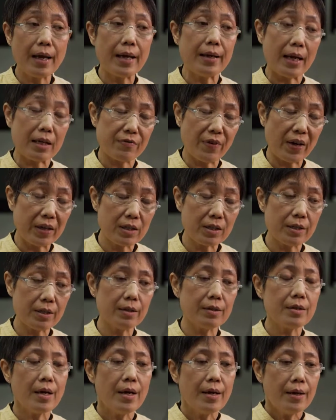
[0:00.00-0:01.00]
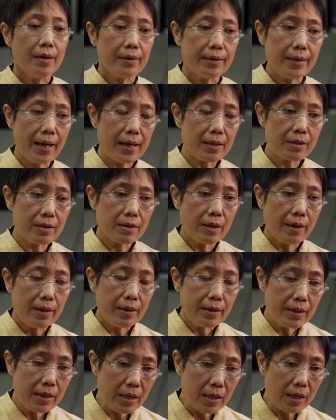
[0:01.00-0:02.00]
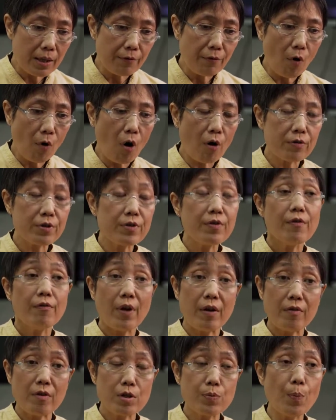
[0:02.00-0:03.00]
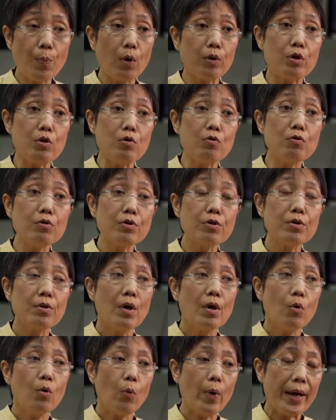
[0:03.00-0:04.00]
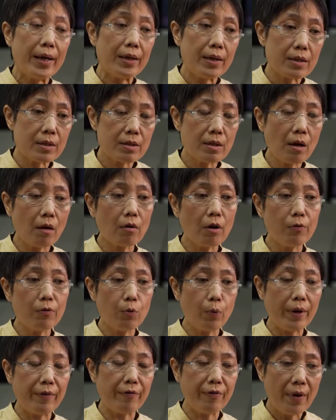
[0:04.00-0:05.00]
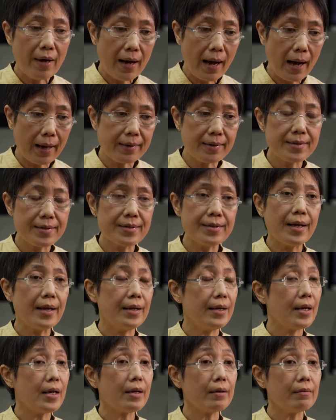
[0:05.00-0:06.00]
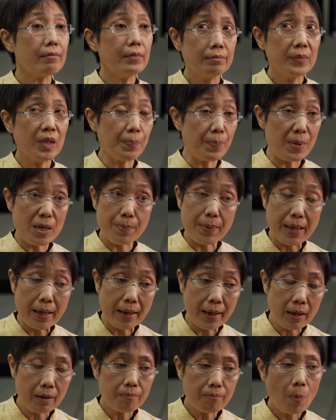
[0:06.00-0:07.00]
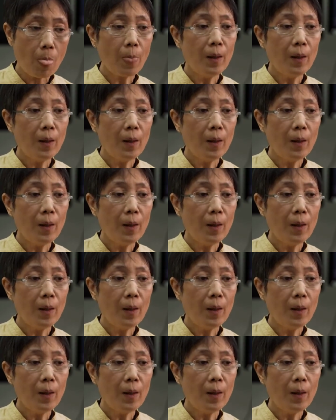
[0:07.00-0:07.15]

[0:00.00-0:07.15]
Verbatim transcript: an Advanced that involves various modules where they start off with understanding the PDPA.